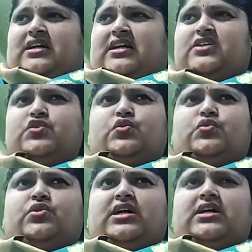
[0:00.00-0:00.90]
So,
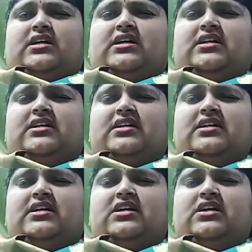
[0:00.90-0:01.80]

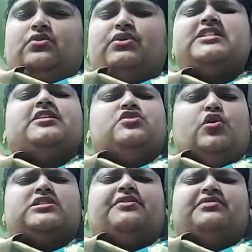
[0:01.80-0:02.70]
what is the
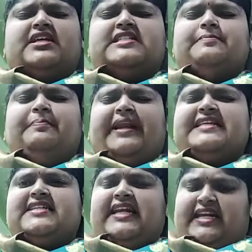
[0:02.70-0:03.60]
source of this
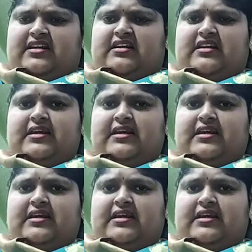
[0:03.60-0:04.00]
penicillin?